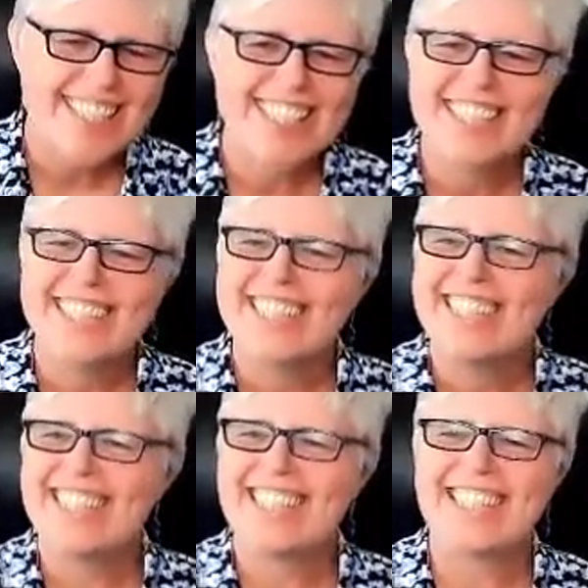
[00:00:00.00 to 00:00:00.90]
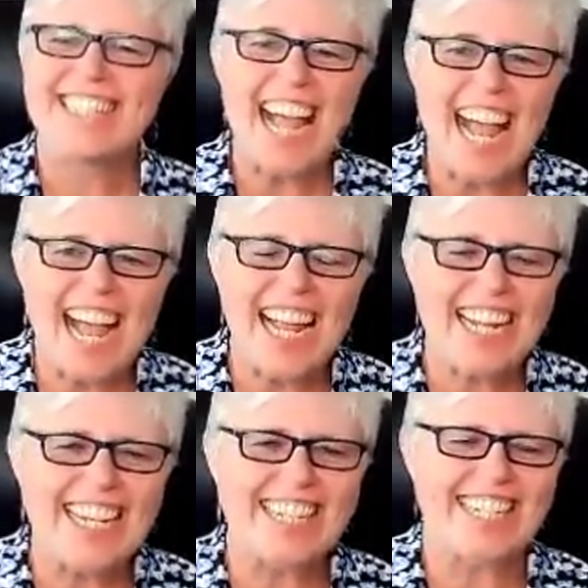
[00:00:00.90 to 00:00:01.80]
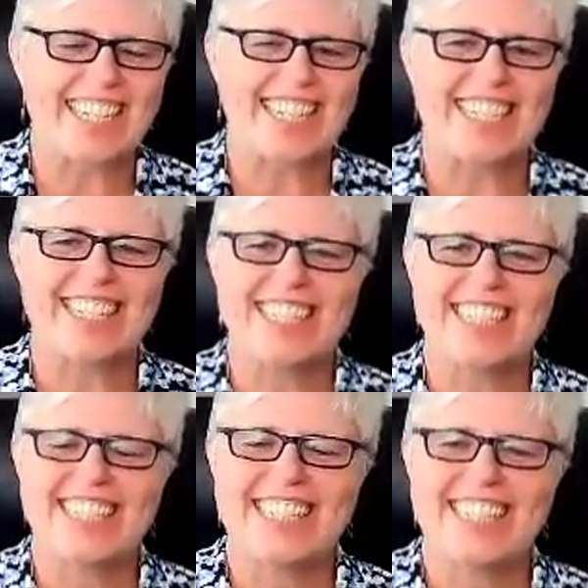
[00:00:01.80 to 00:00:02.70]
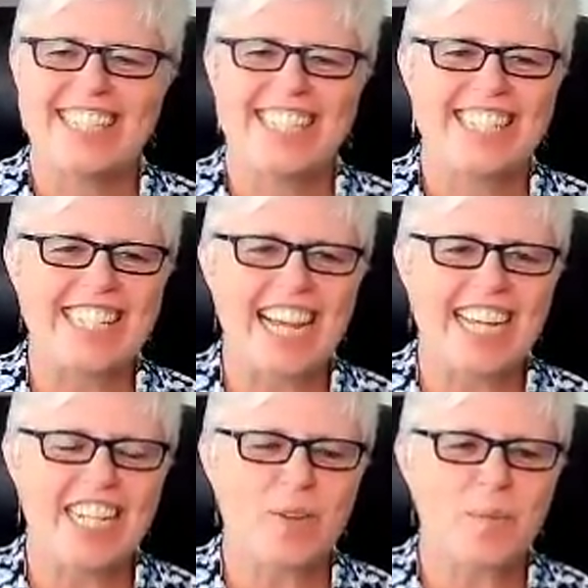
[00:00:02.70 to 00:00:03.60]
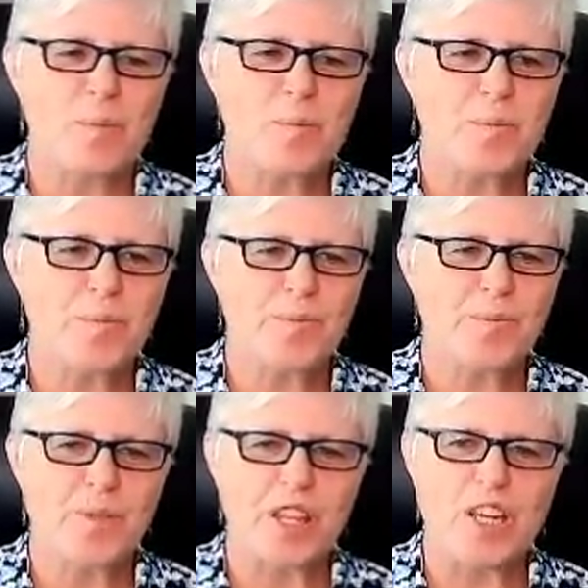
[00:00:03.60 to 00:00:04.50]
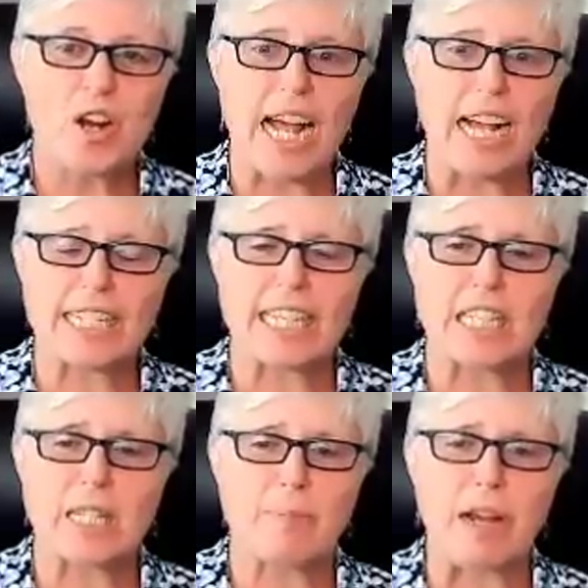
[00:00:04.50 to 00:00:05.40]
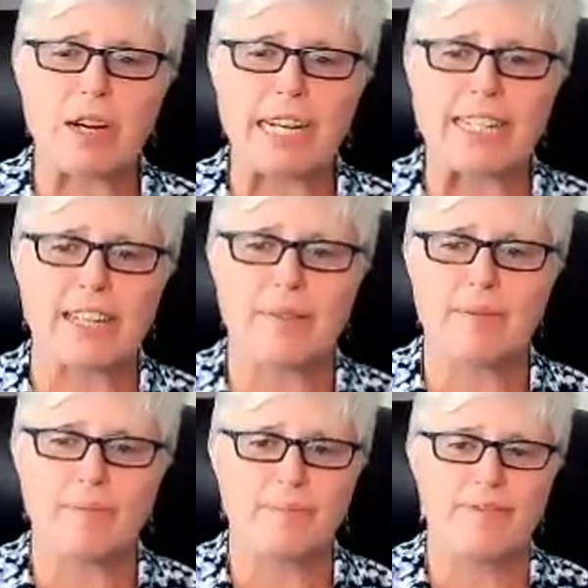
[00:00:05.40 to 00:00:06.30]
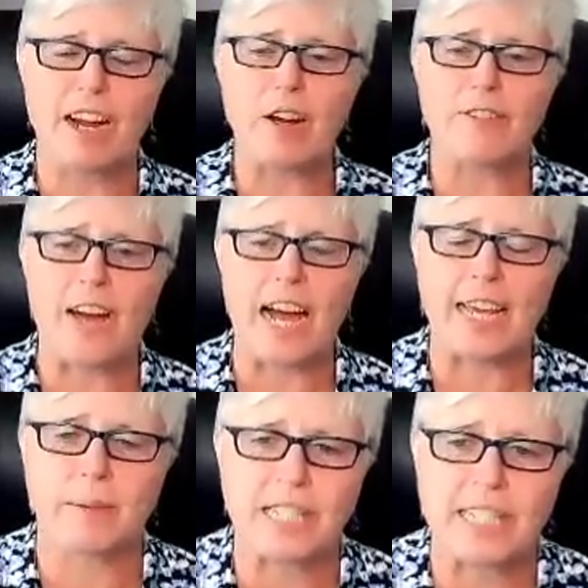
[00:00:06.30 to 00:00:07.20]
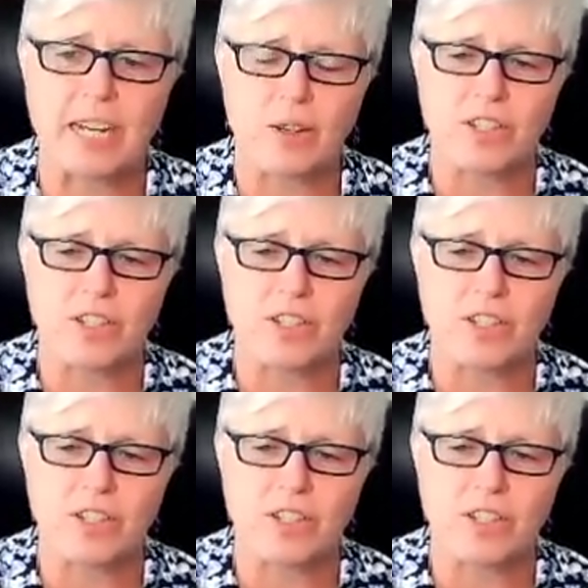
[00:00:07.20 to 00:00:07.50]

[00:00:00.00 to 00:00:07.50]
So just give me a cup. Dang. And that, yeah. You're yeah, asking so that has been. I want, themselves.